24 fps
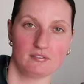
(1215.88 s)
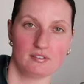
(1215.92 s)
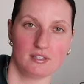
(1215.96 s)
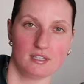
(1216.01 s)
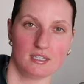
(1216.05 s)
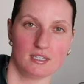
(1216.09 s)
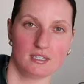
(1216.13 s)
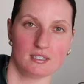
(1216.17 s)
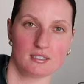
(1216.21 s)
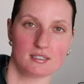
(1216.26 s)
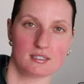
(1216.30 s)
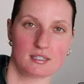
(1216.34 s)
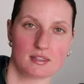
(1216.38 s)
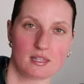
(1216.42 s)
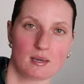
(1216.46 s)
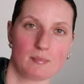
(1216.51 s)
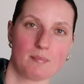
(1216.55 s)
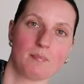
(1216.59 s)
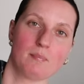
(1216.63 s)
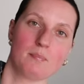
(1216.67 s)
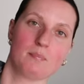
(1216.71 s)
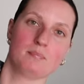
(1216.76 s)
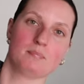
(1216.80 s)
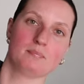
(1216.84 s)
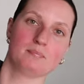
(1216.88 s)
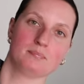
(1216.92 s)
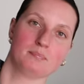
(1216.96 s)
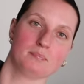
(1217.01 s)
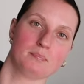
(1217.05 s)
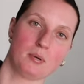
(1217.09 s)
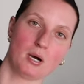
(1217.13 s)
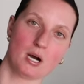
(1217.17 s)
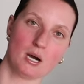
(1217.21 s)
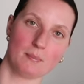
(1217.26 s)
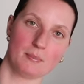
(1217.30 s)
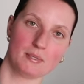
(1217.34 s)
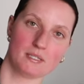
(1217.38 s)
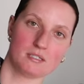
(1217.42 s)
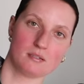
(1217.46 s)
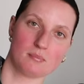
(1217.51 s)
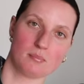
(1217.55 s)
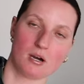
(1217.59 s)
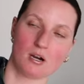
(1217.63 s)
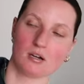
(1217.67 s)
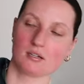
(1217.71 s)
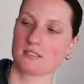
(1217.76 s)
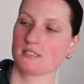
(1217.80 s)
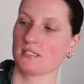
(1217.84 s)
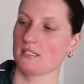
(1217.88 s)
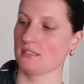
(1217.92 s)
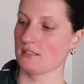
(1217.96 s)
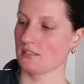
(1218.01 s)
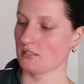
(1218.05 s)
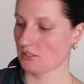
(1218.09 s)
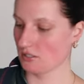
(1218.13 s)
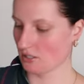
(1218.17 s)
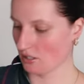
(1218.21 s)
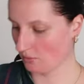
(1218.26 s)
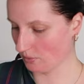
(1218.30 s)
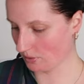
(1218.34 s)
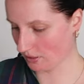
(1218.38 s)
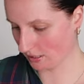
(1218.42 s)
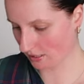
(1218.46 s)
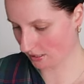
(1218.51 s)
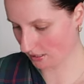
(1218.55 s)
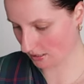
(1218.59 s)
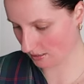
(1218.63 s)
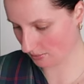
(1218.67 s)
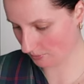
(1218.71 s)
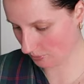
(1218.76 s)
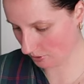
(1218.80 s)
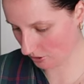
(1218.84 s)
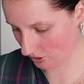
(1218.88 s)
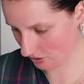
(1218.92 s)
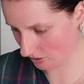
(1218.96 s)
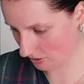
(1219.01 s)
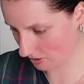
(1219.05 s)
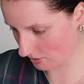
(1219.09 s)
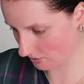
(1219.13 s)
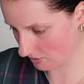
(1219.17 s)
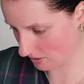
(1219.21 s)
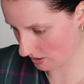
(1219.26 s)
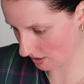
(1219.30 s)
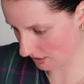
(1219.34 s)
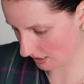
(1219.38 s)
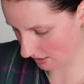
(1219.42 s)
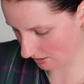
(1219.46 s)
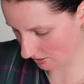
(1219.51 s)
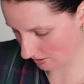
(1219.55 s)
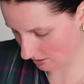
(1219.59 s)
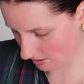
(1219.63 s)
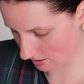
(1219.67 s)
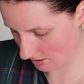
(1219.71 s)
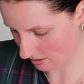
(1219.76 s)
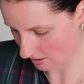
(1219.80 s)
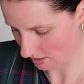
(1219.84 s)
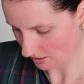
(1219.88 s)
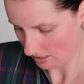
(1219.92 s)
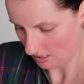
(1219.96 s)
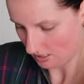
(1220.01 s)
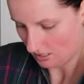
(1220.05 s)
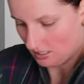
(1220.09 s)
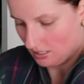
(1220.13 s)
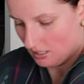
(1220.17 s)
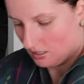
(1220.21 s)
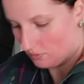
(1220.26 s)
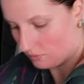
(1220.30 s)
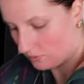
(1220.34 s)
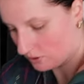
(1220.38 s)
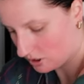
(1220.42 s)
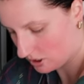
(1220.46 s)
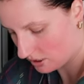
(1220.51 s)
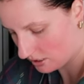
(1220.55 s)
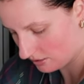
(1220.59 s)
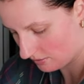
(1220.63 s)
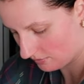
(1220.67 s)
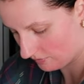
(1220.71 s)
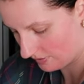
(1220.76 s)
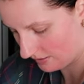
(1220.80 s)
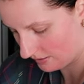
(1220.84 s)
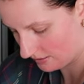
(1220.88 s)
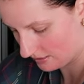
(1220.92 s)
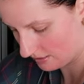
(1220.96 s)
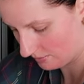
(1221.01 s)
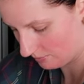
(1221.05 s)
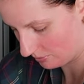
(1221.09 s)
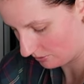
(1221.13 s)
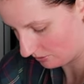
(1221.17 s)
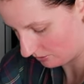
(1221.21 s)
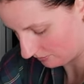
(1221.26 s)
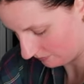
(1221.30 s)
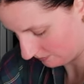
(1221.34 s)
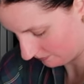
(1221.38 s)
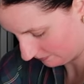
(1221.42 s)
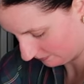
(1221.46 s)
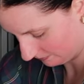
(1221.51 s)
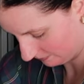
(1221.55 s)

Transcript: of these that pop into boxes. So we're gonna put those together, which is very simple